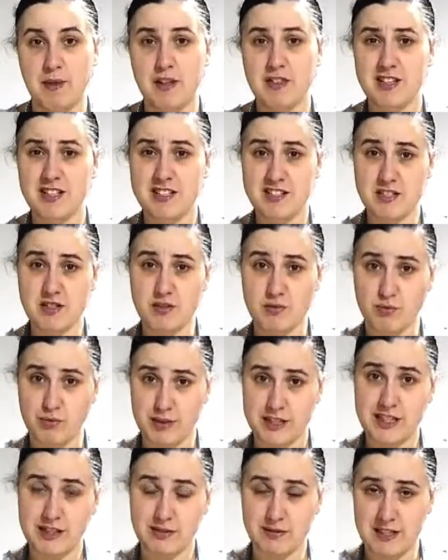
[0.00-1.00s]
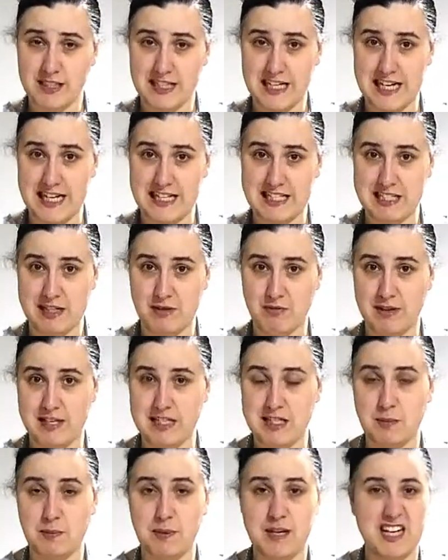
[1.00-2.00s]
This is a really easy
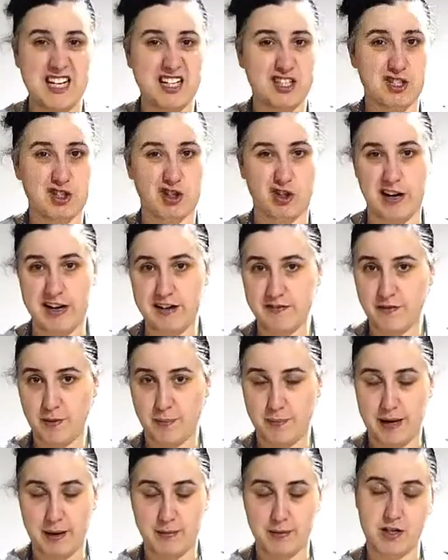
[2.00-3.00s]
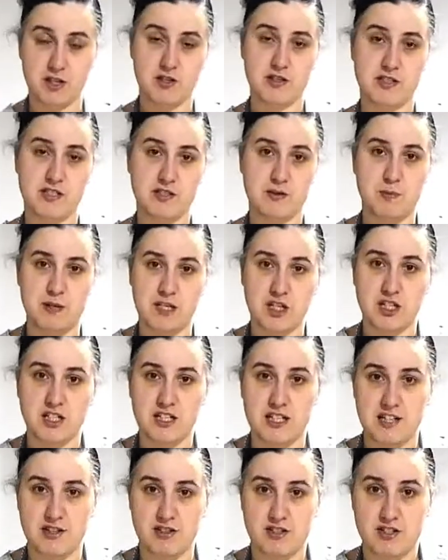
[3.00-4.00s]
recipe. It's great for barbecues, especially
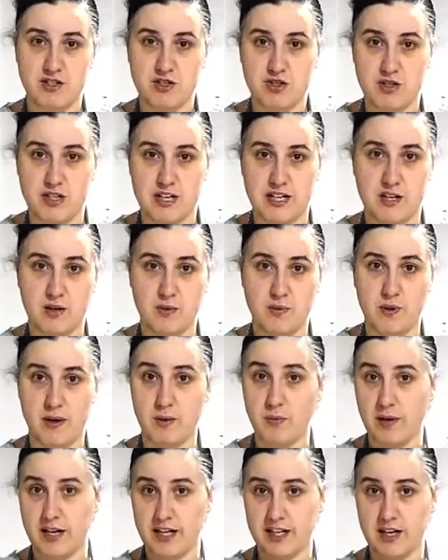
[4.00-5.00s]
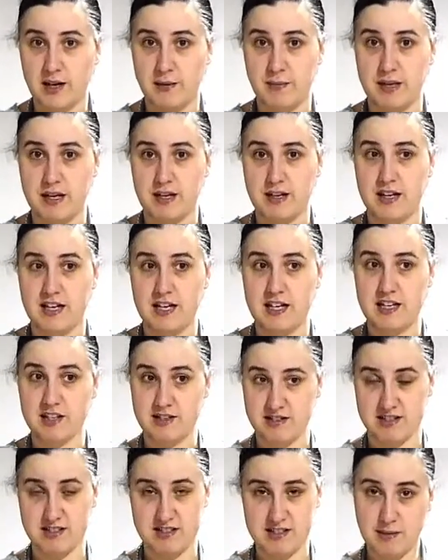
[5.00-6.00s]
here in Australia where we're coming
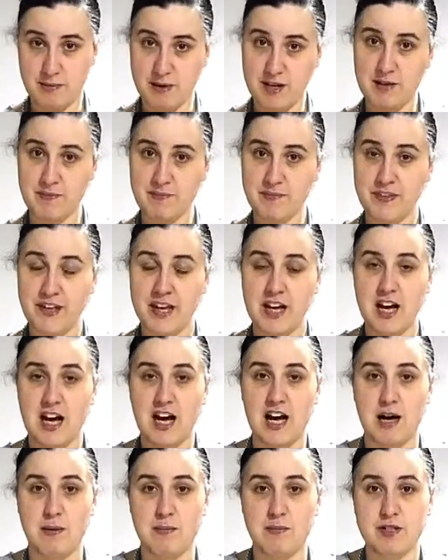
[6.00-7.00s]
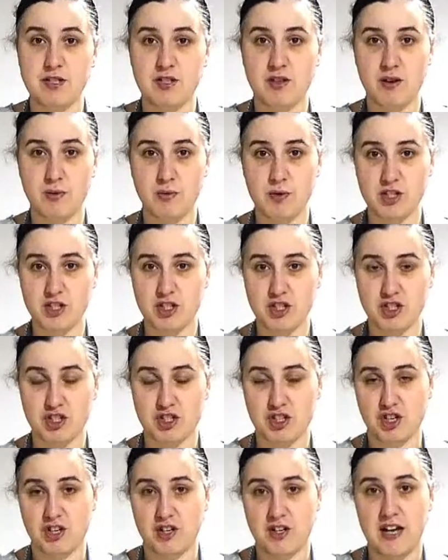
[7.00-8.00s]
into summer. So I wanted to
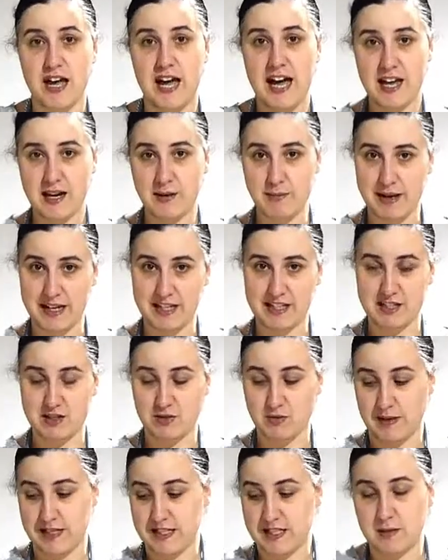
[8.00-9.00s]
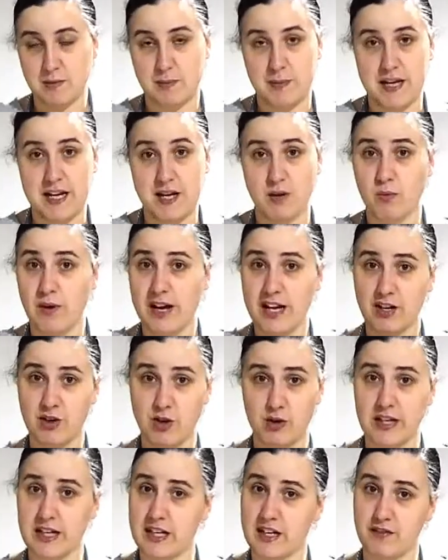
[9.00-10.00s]
show you how to make this recipe. We're
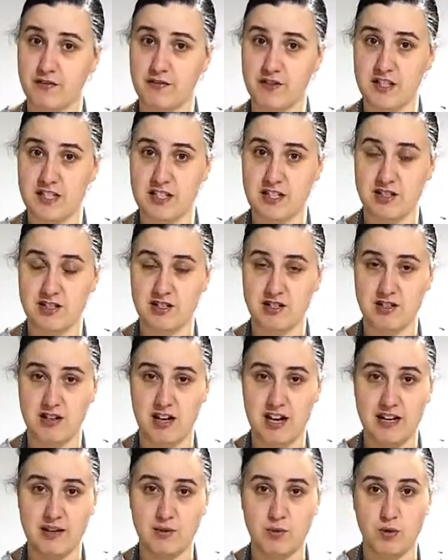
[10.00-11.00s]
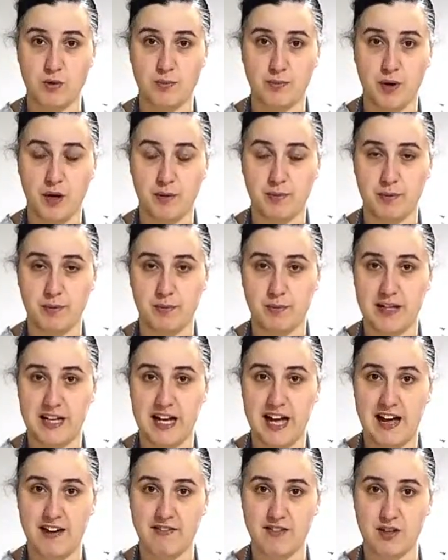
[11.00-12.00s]
cooking it for dinner tonight and we'll probably
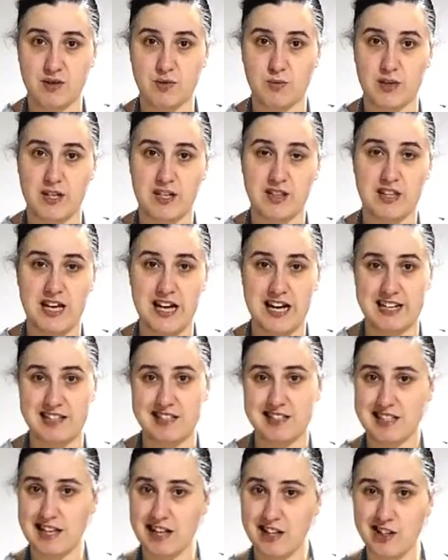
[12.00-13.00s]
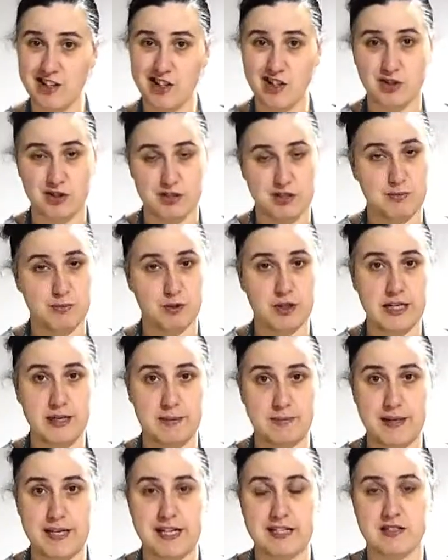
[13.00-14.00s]
have it with a salad or some
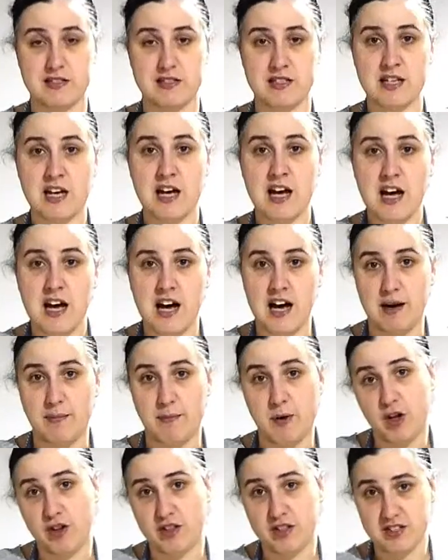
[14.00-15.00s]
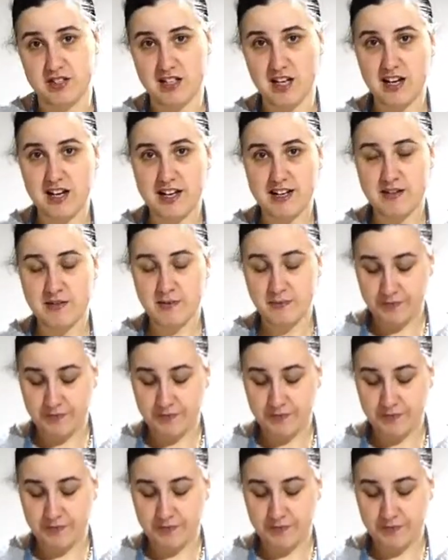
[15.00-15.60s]
green beans on the side.